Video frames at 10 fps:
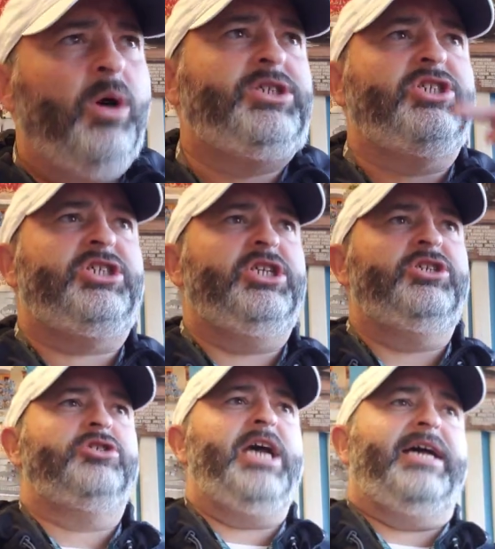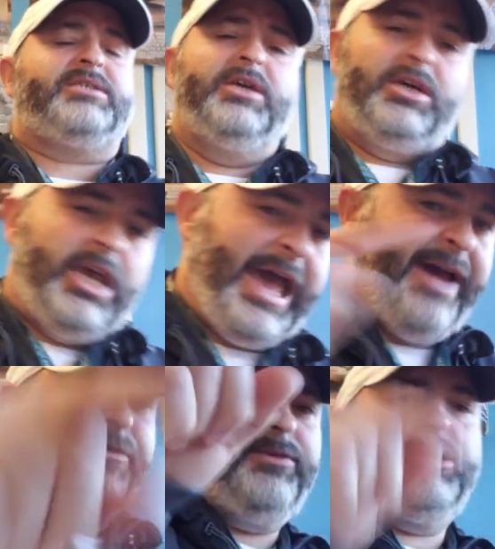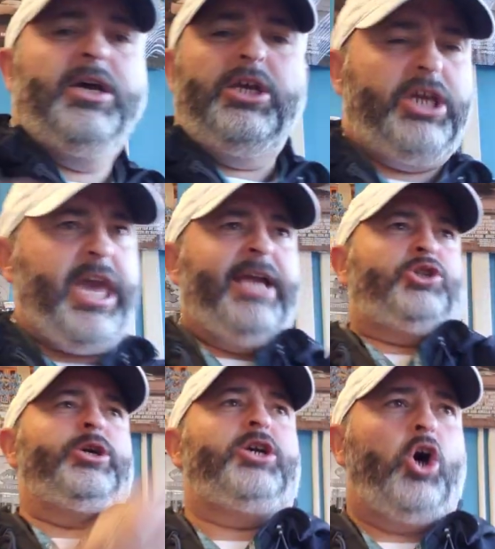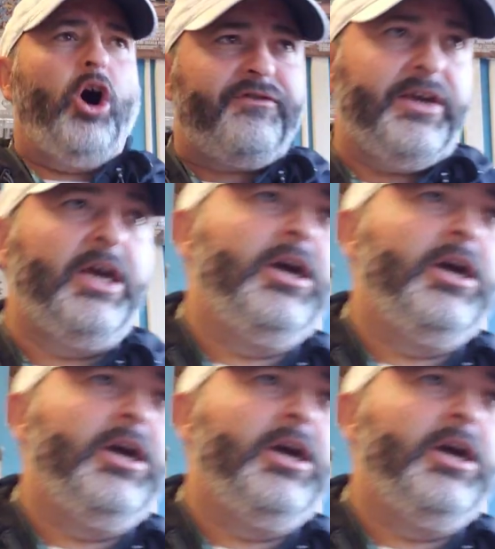want you sitting in your desk. You can't drink coffee.